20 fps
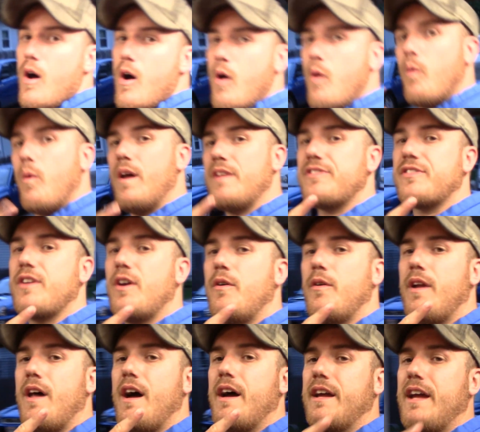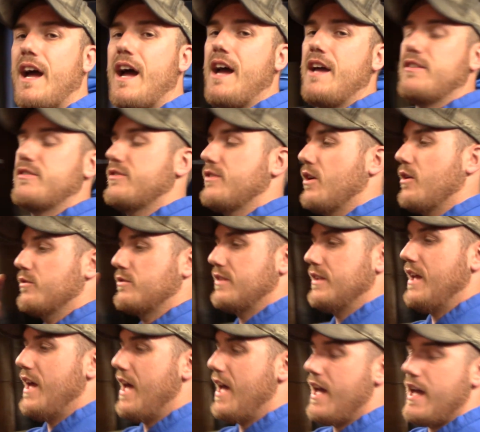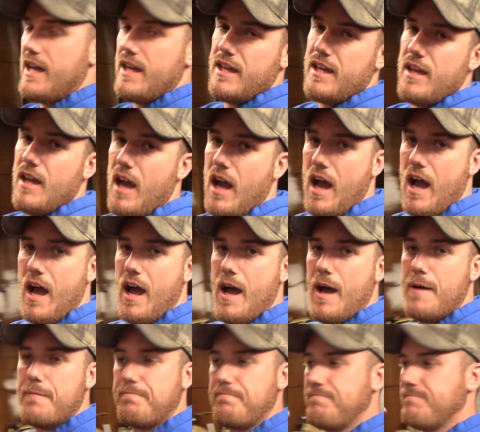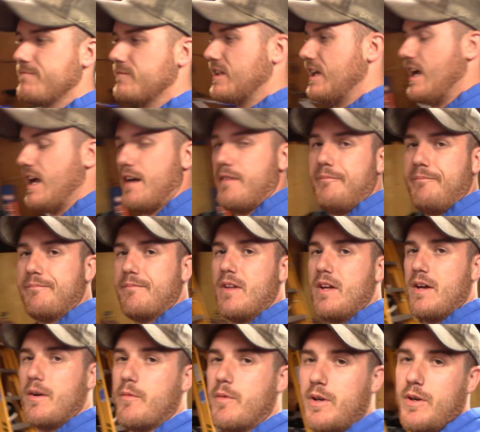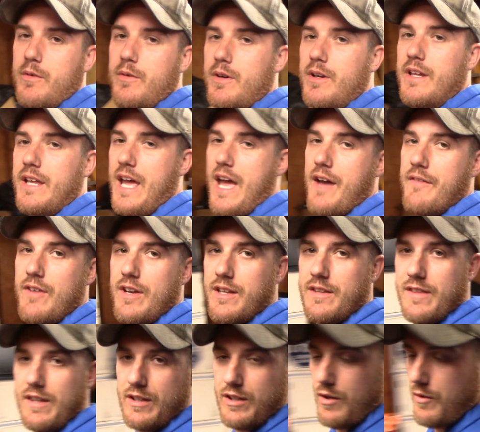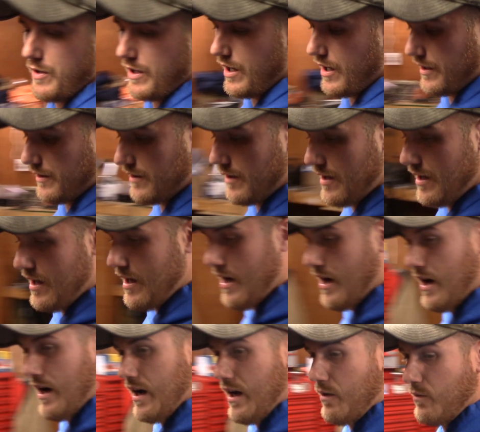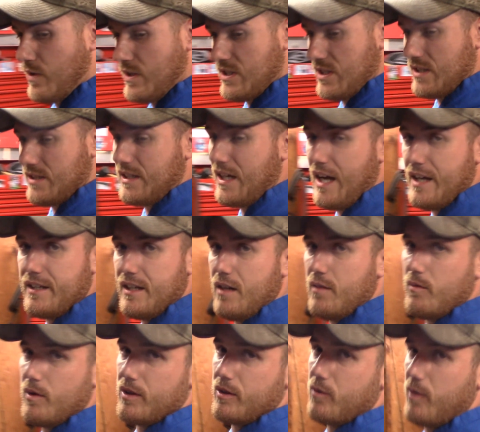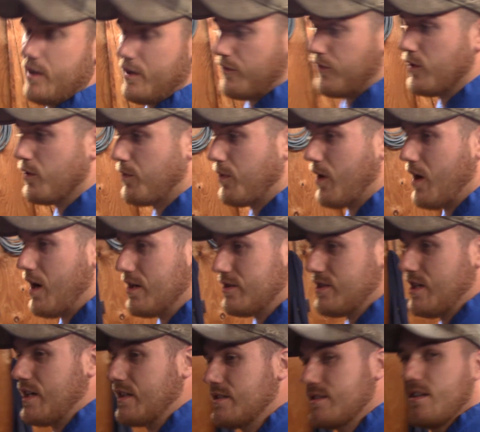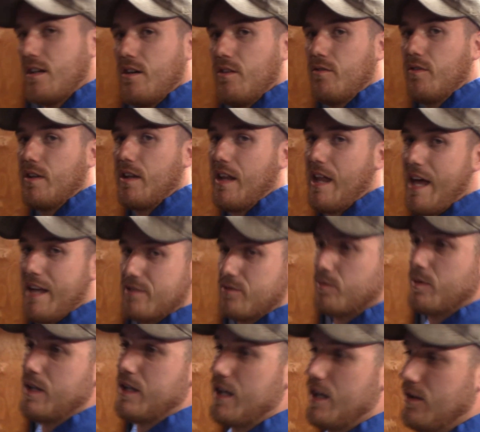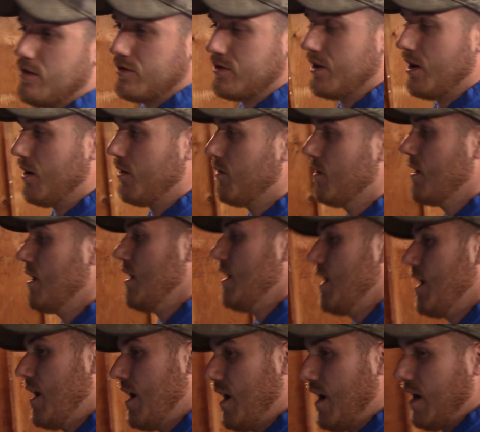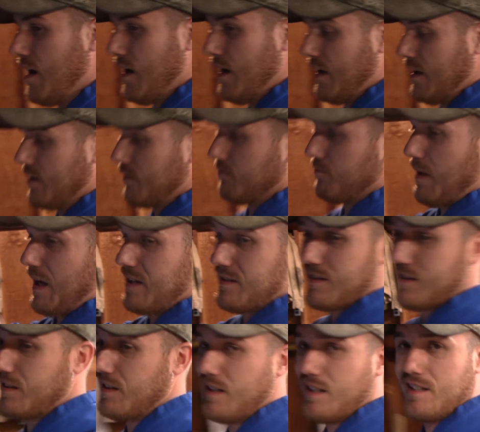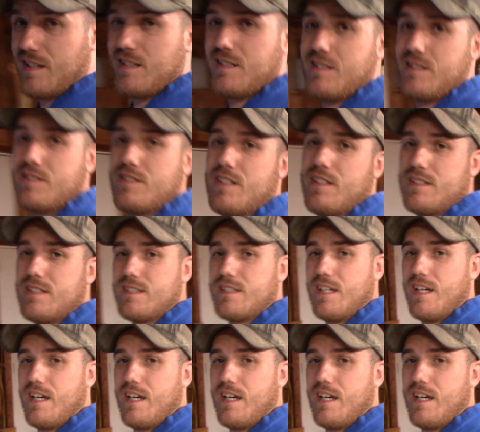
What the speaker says: What's going on, guys? So today, we don't really have anything going on. We just got done with quite a few projects over the last weekend or so, and basically this is just